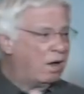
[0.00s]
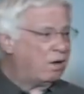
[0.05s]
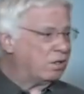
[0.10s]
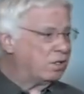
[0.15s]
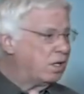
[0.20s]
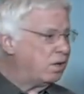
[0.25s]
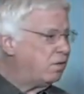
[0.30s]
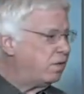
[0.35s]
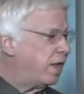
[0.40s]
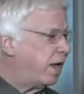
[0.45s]
will
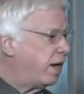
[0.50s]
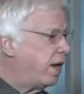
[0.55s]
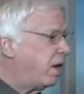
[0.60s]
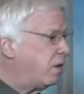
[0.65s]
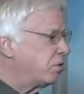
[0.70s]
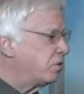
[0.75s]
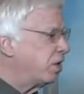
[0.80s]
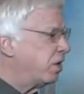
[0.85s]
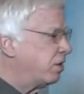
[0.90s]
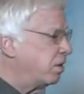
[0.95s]
give you that
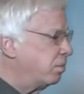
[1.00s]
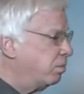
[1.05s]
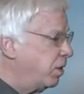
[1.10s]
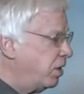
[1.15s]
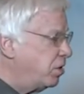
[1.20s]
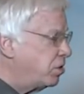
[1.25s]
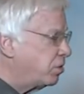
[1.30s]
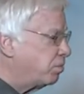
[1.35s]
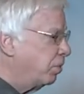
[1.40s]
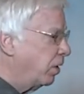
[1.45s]
house on the
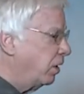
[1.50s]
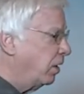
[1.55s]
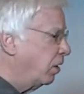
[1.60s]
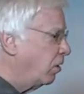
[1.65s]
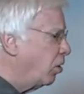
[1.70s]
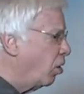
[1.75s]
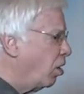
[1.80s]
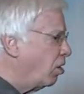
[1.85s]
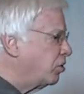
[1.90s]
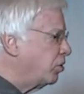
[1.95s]
beach, but He
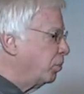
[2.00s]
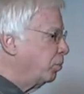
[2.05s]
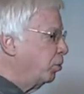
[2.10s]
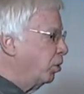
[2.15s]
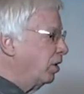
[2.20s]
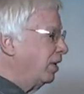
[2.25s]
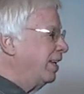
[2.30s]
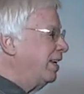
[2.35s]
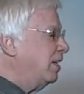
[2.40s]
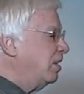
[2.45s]
can also
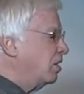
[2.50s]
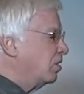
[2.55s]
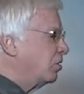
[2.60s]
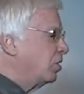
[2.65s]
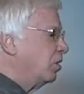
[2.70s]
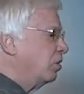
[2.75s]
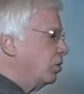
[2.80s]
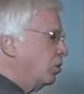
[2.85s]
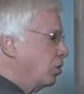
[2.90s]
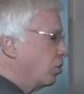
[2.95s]
put leanness
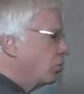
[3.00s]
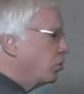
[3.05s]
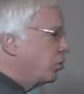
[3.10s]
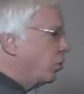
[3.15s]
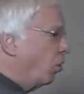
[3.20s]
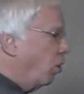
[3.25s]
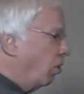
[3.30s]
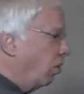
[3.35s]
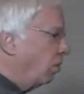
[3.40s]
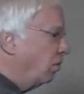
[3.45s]
into your
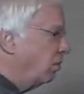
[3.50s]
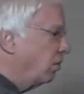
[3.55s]
soul.